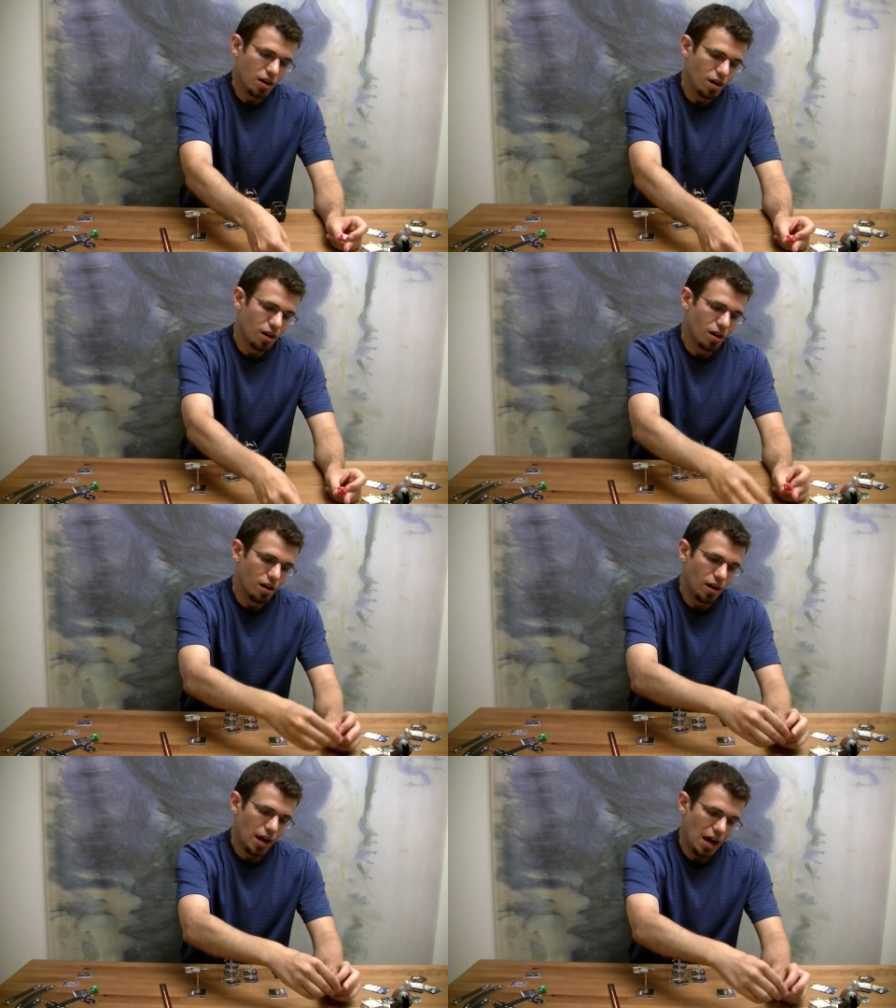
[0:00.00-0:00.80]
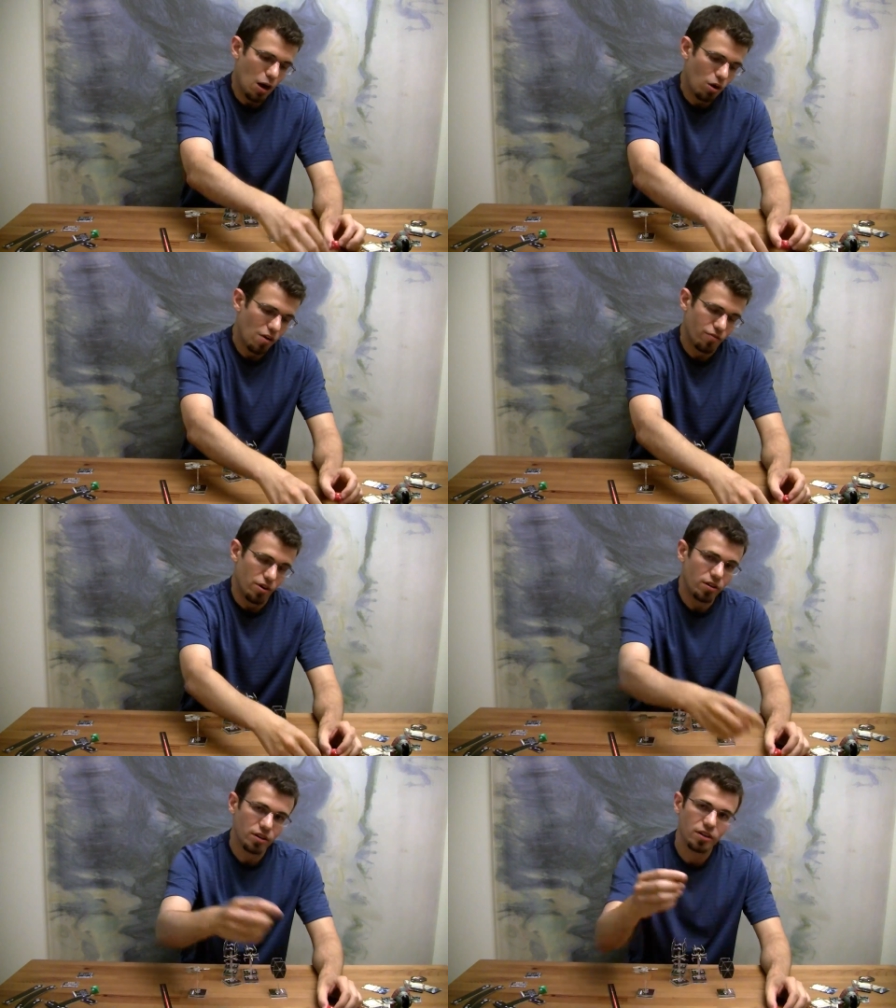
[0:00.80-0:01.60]

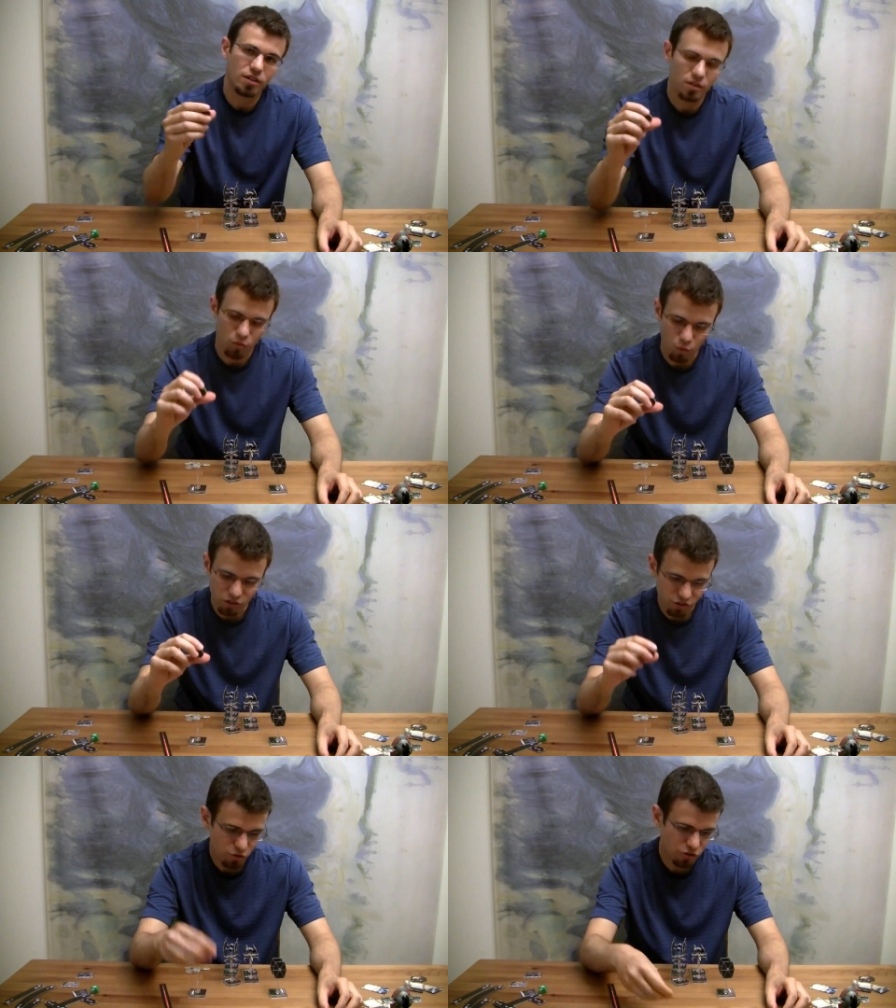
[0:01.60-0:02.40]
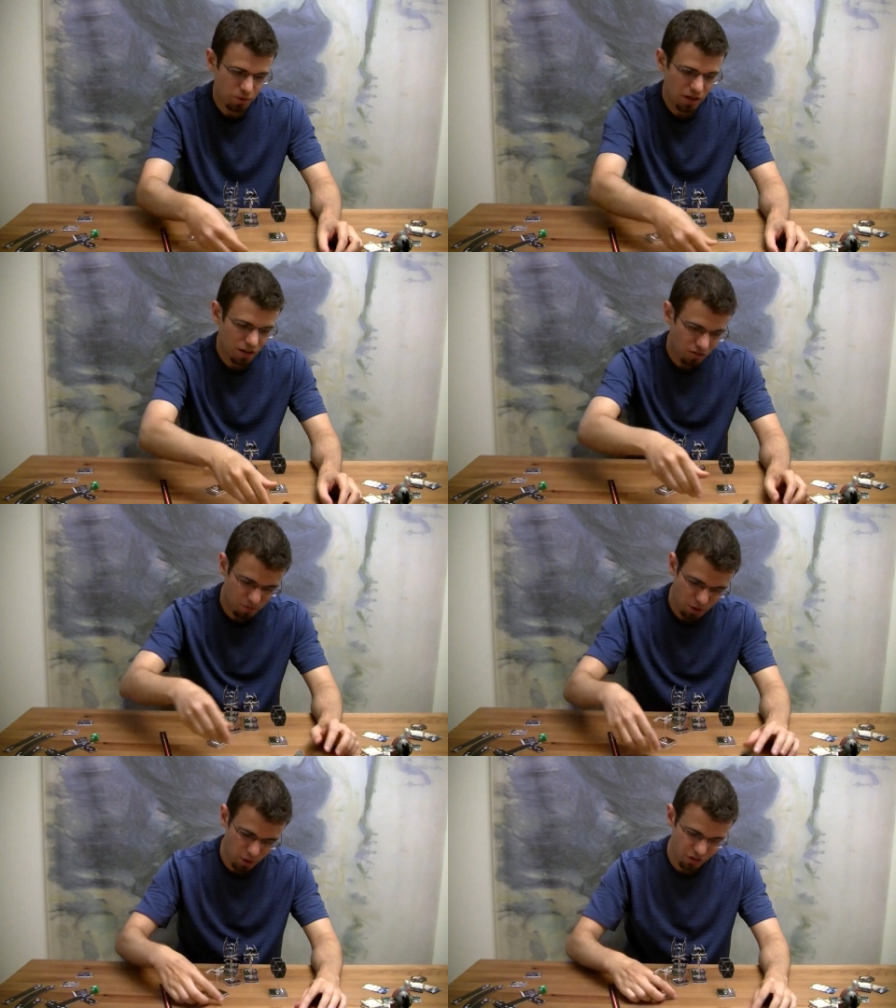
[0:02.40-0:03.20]
However, once you spend it
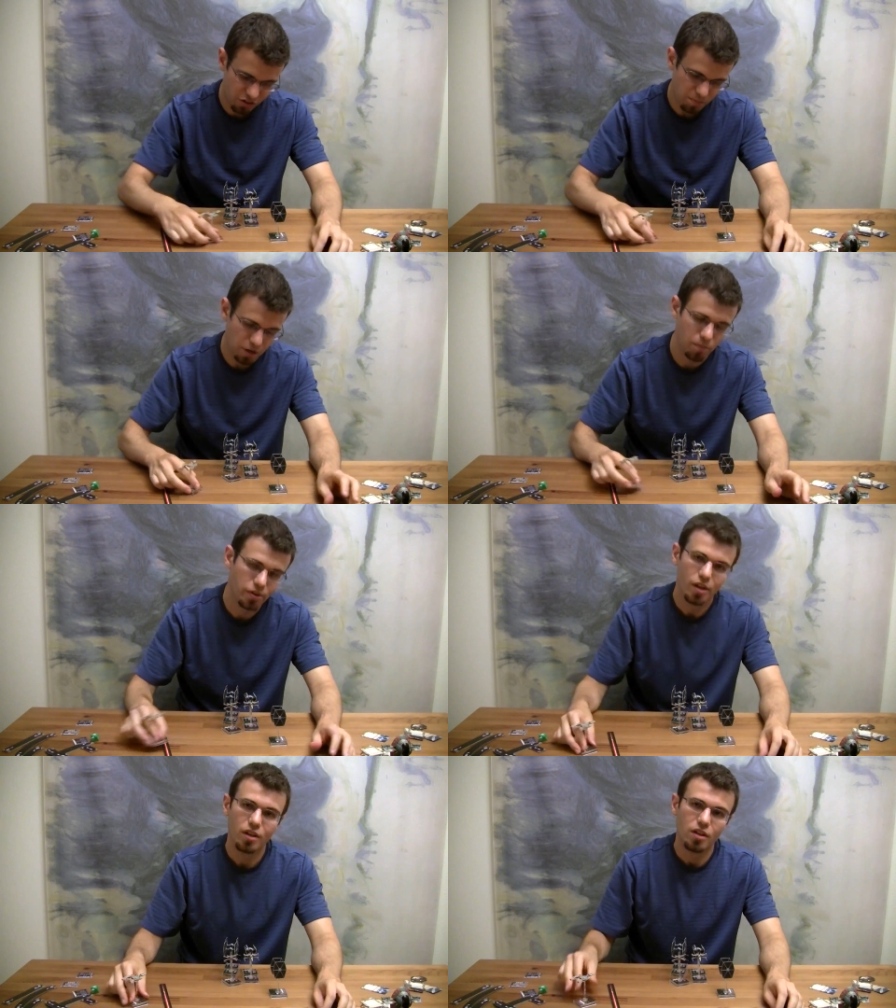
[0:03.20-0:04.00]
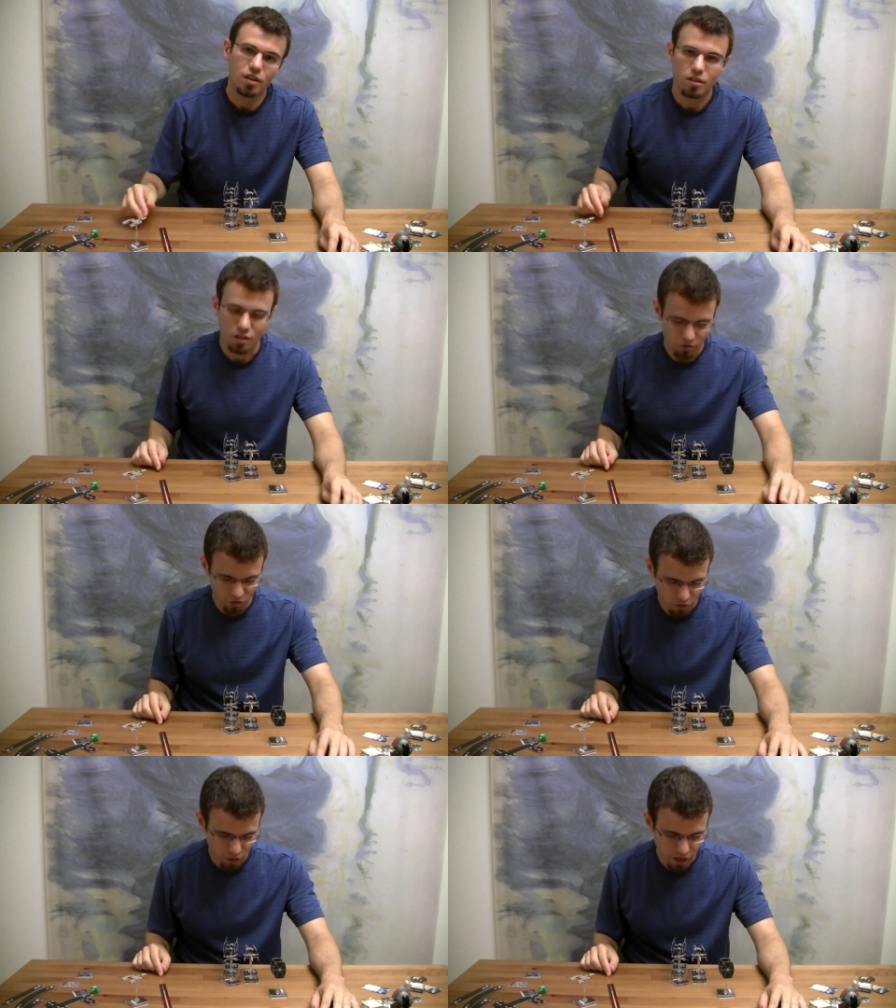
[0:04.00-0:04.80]
to blow this ship up, guess
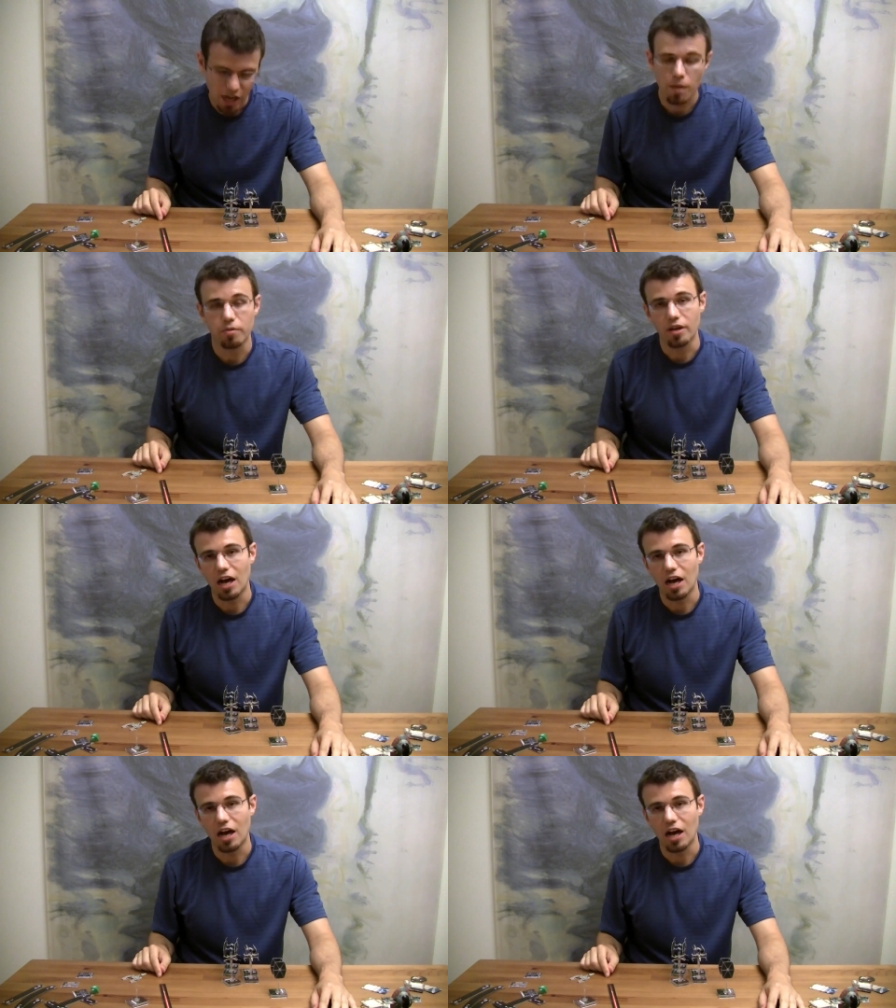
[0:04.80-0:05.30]
what's going to happen?